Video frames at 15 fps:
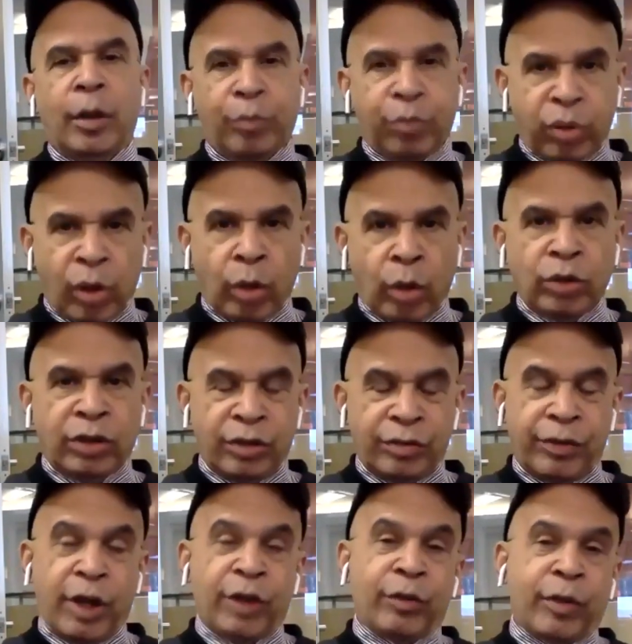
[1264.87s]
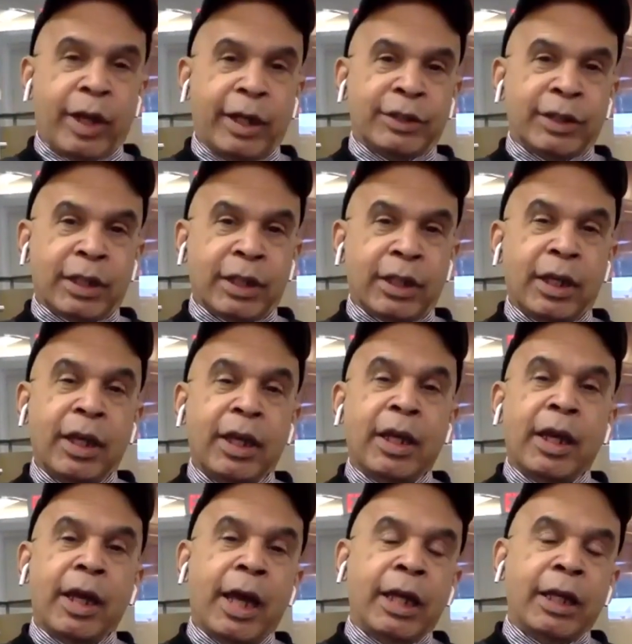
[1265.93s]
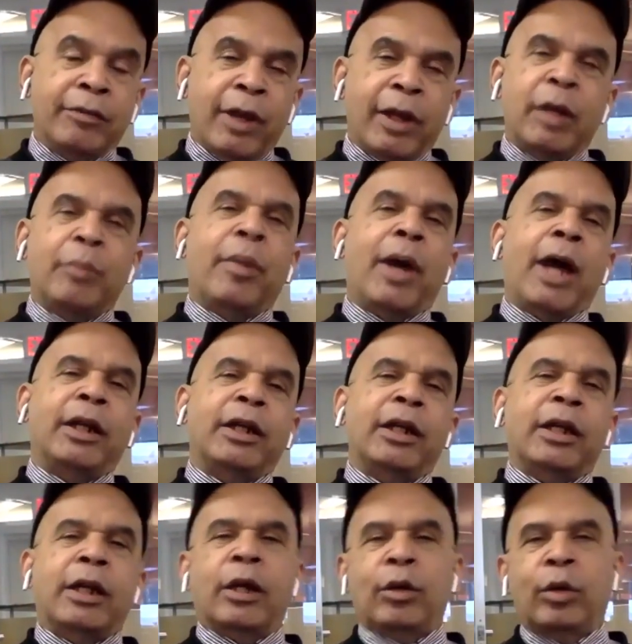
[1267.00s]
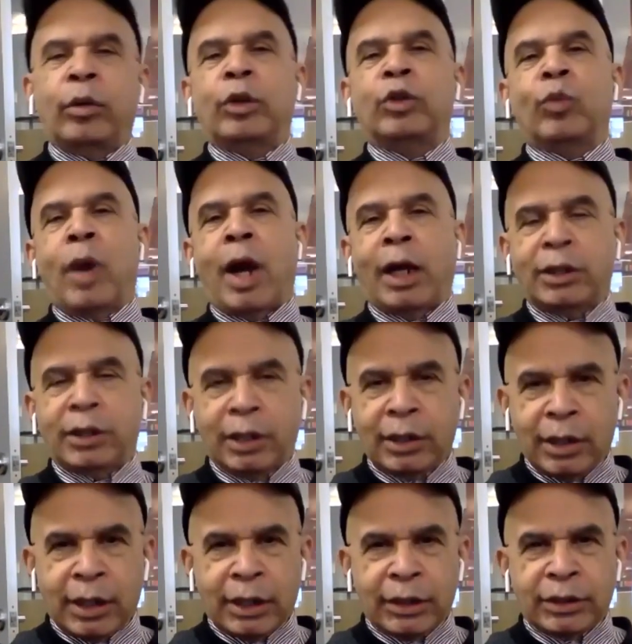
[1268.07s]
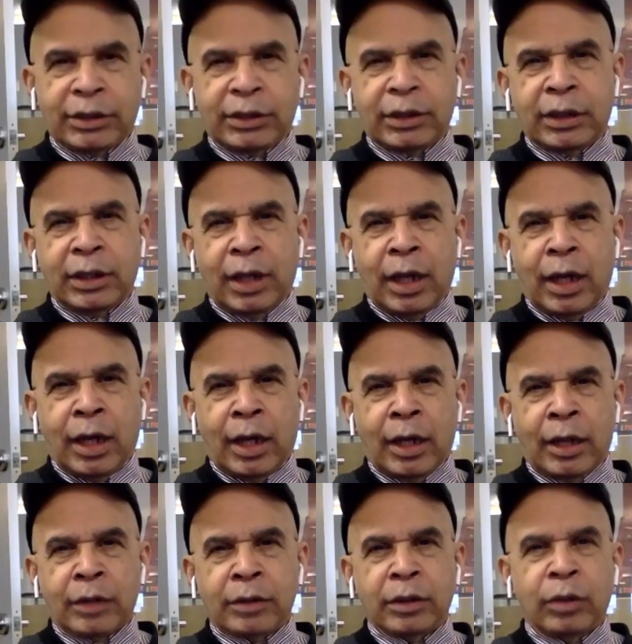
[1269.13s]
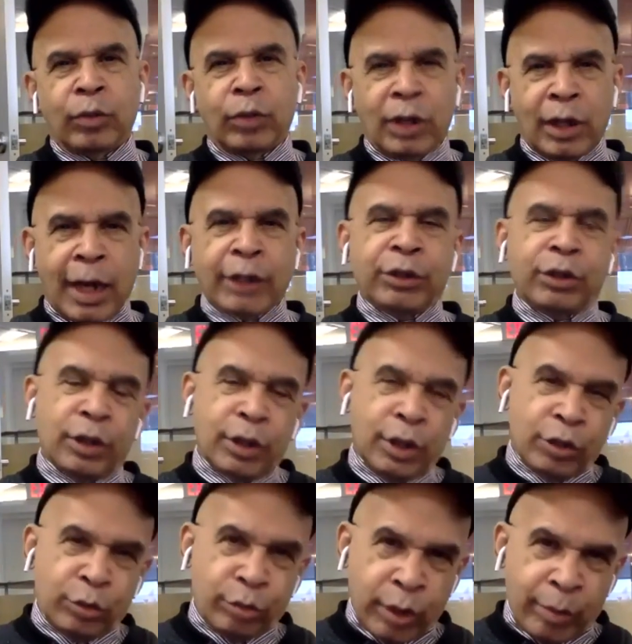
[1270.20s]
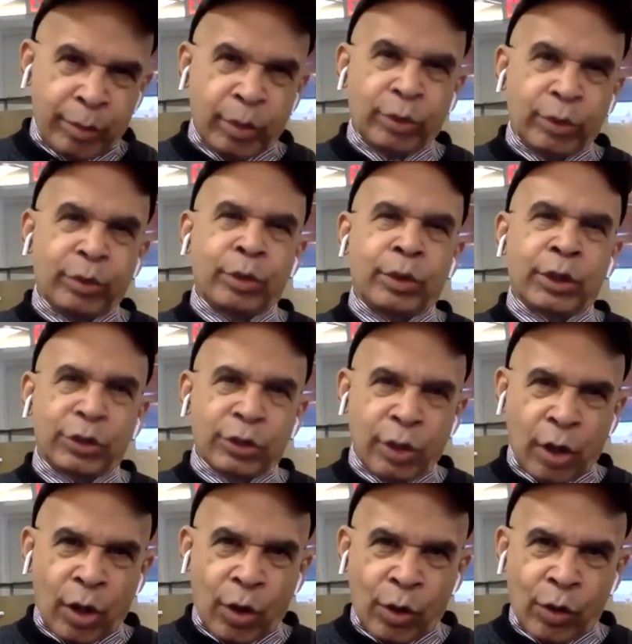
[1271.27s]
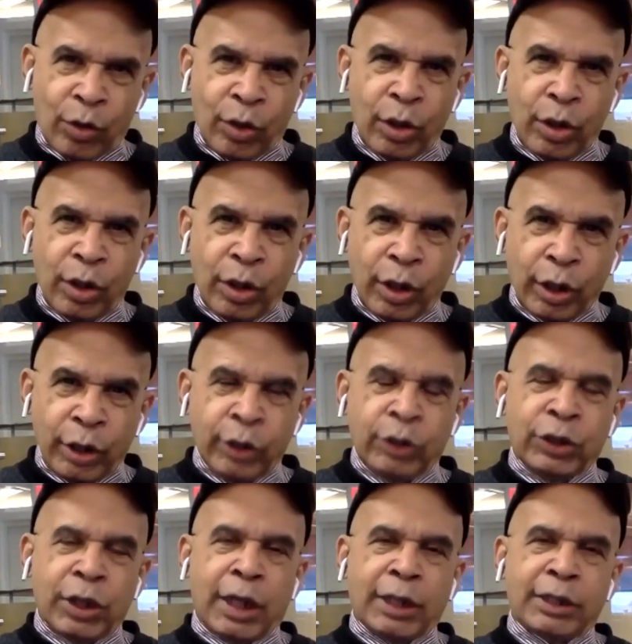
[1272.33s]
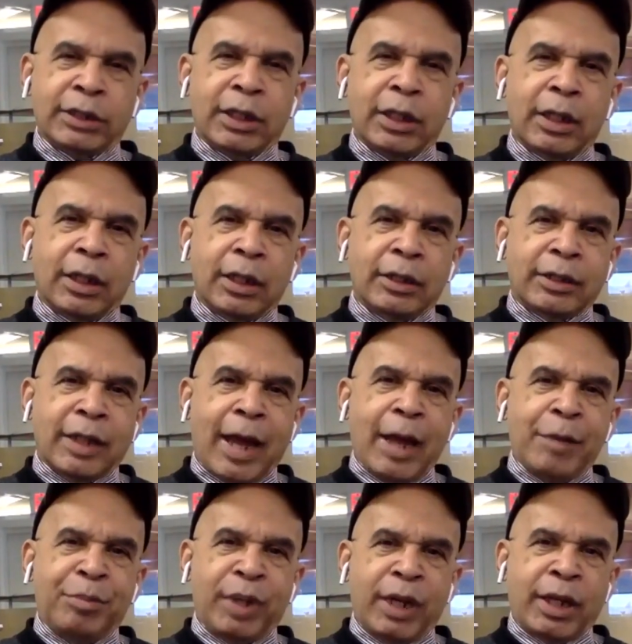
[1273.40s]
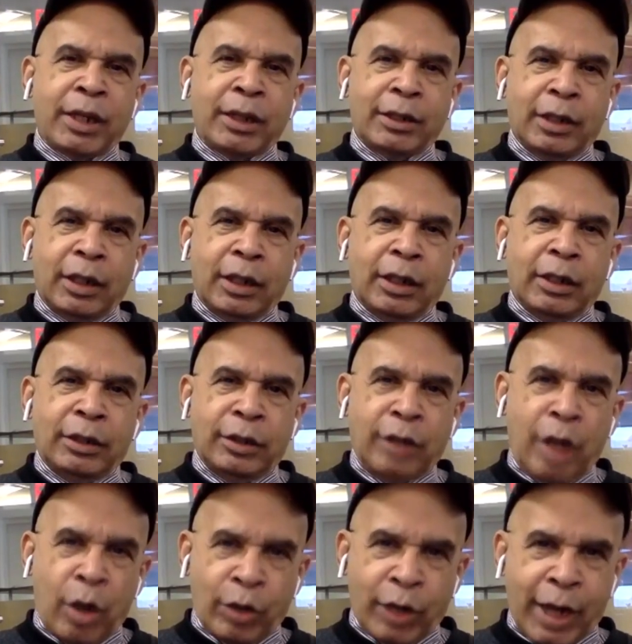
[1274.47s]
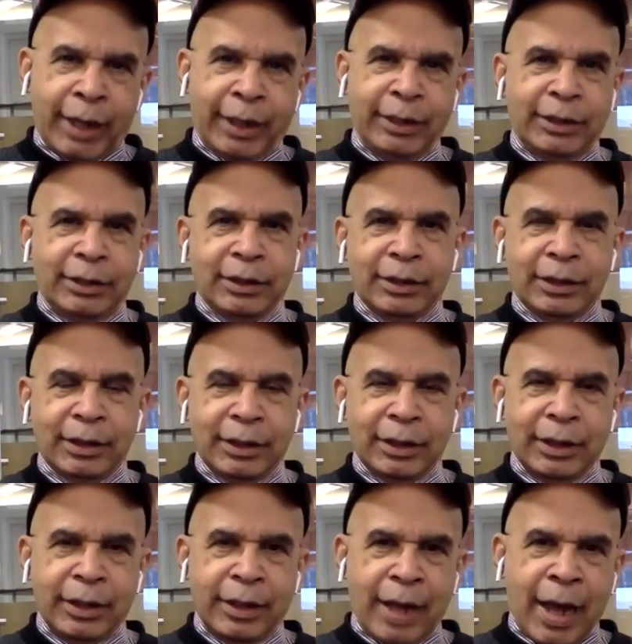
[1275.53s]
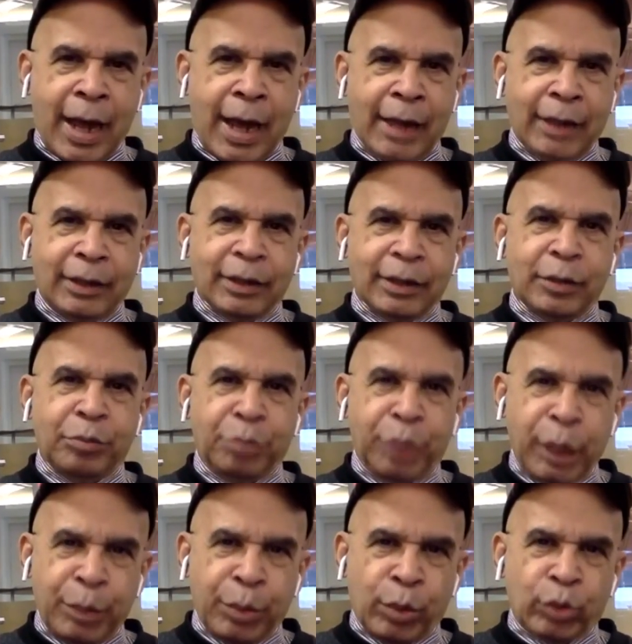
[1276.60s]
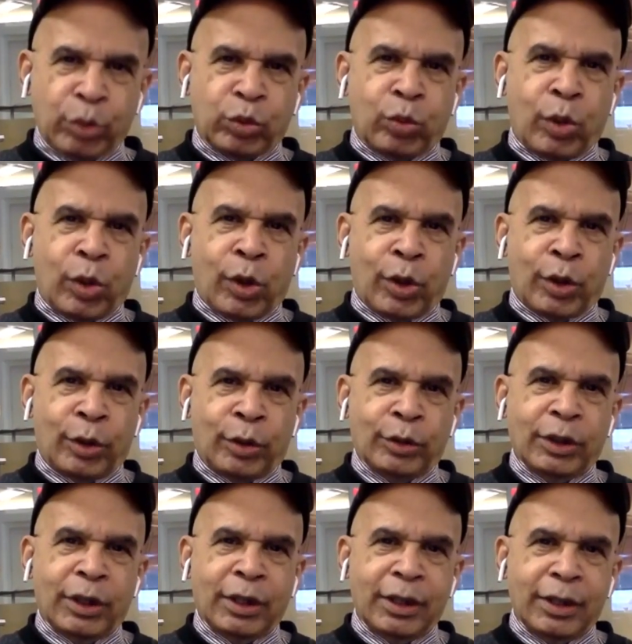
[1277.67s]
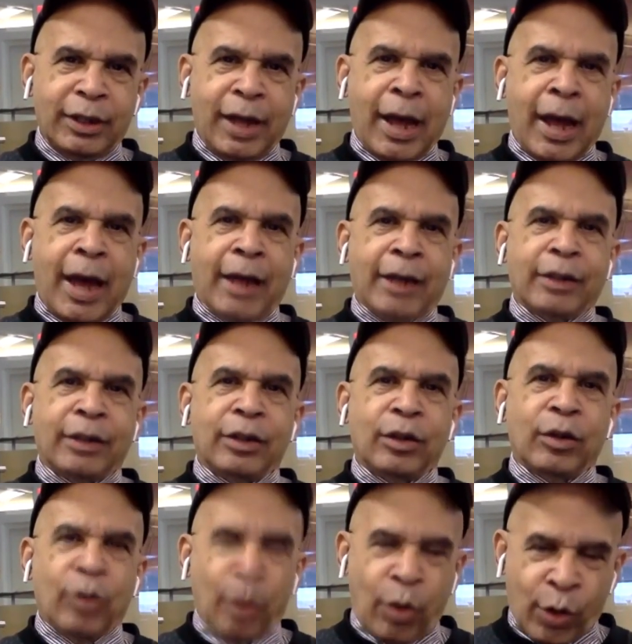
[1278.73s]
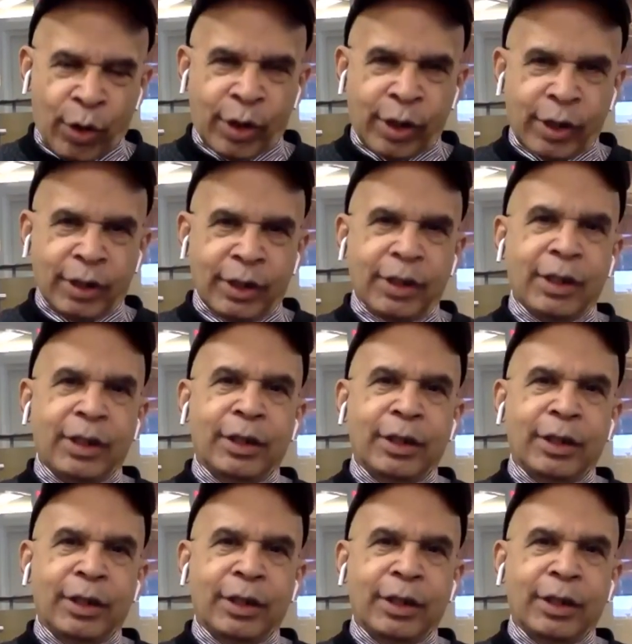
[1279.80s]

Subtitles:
approach to fundraising. And if anybody here who is watching this would like to contribute to this goal, you just type in donate.peoplesworld.org,